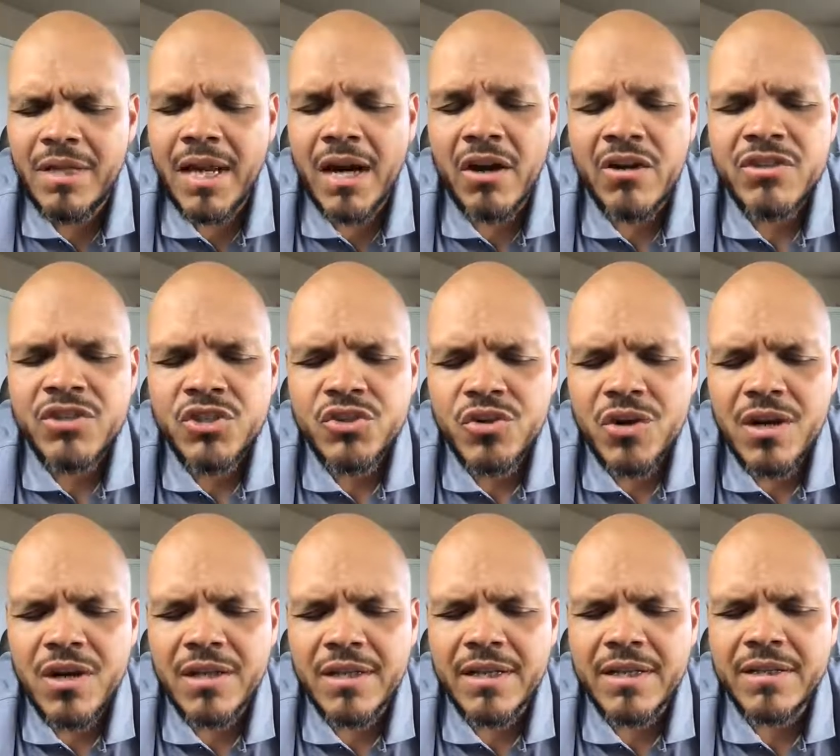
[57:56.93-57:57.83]
that are
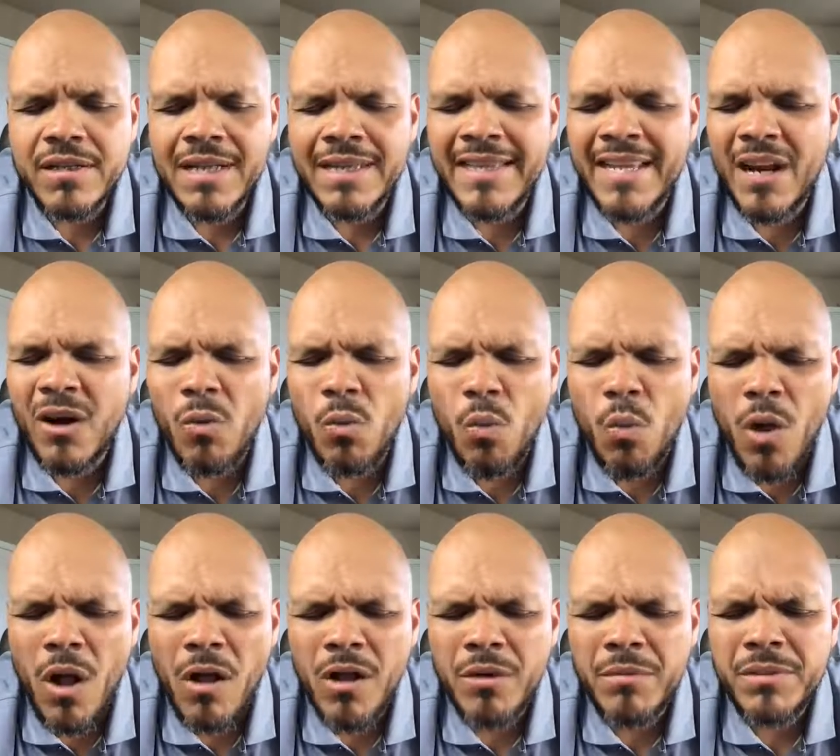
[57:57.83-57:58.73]
struggling, that they are
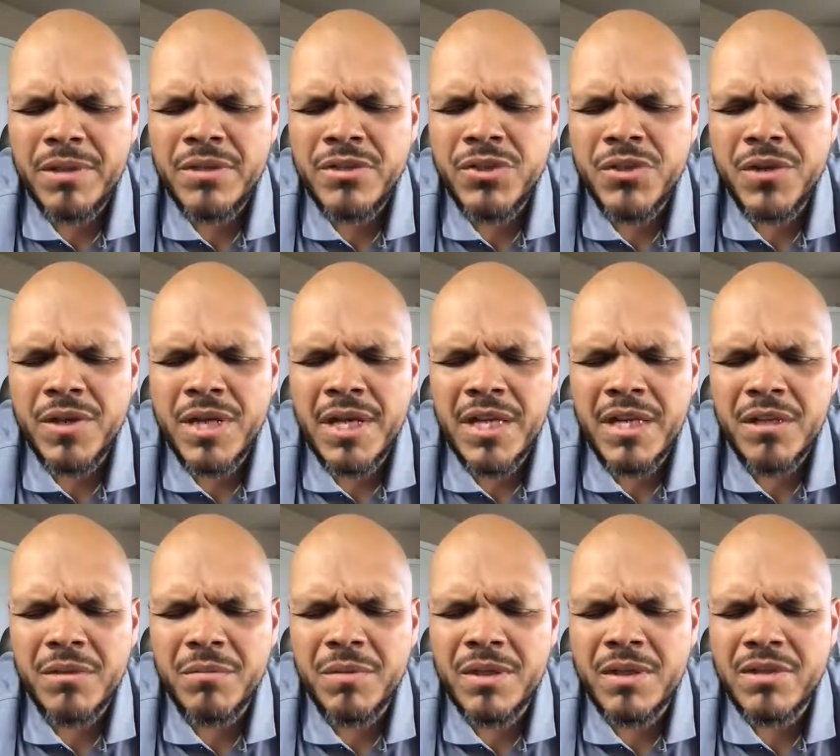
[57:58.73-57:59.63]
welcomed into your
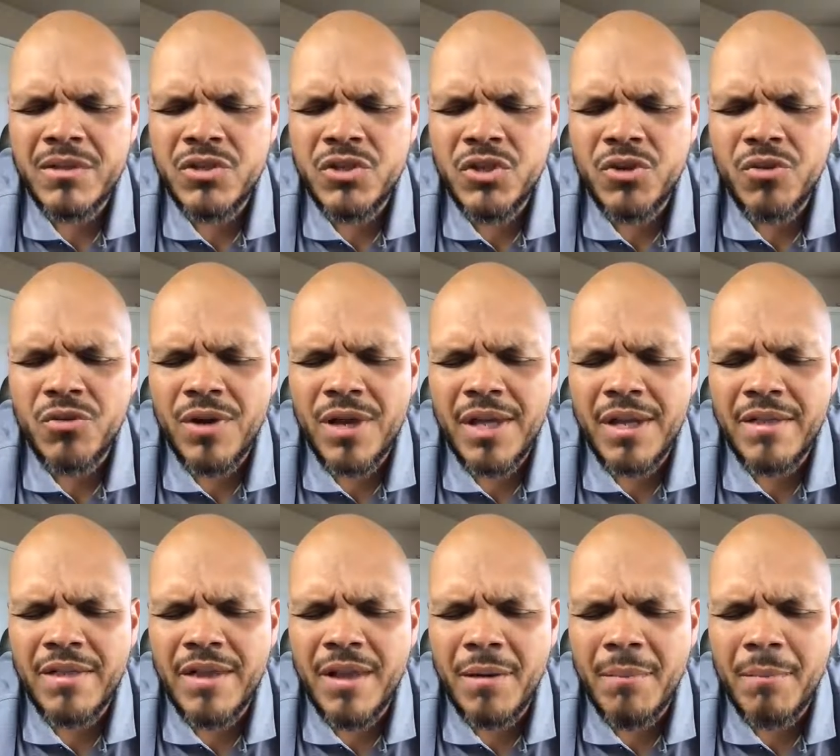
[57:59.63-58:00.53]
kingdom because you
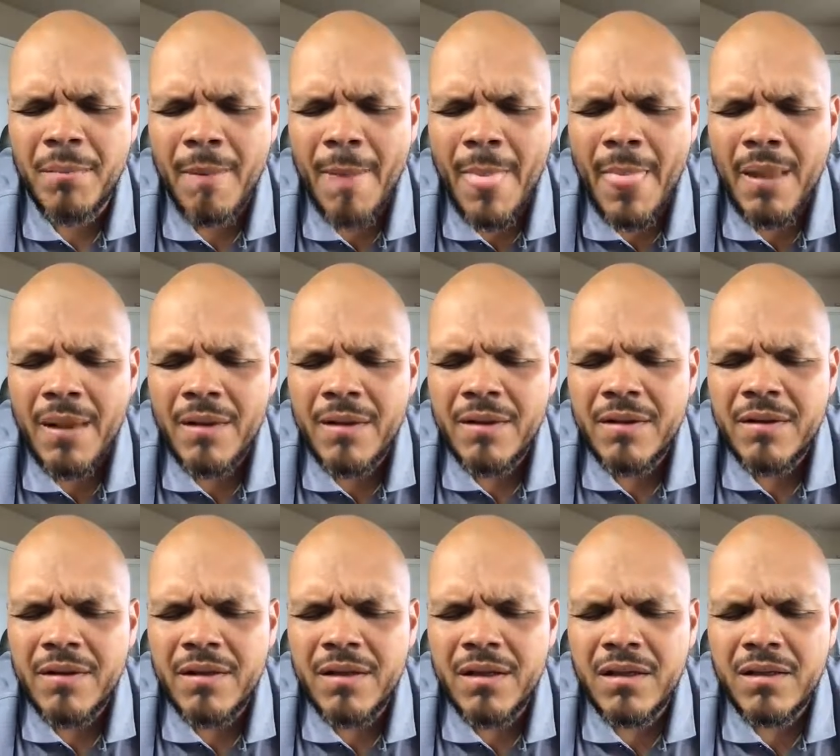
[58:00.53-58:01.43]
created them
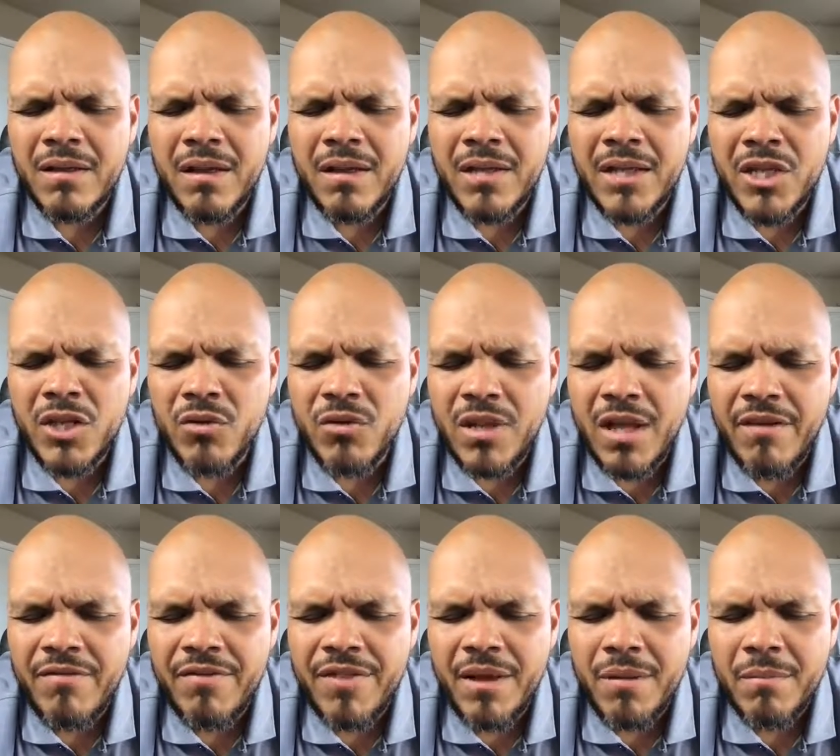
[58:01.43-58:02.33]
and, and that you
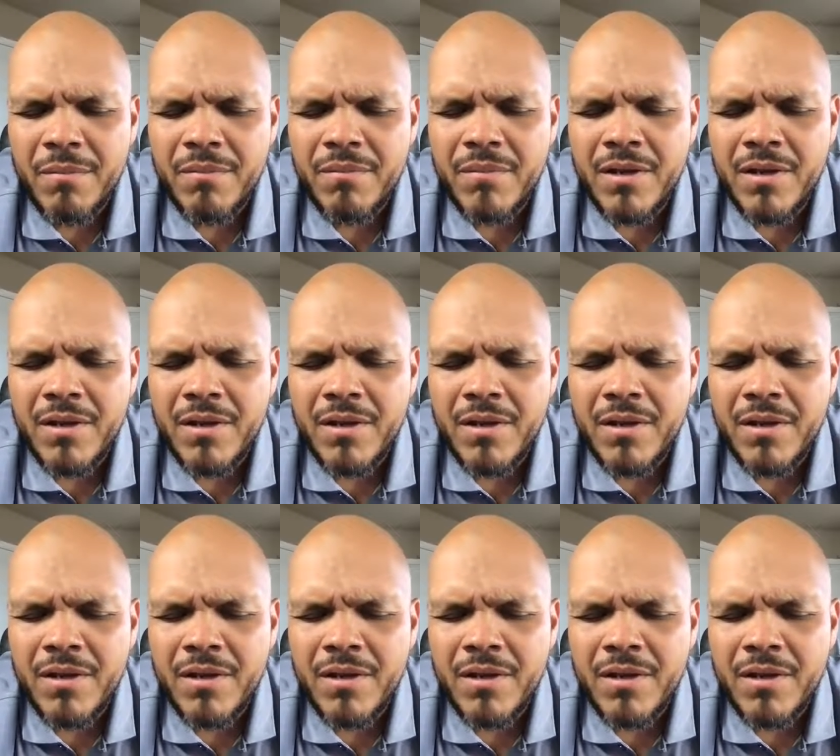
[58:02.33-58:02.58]
love them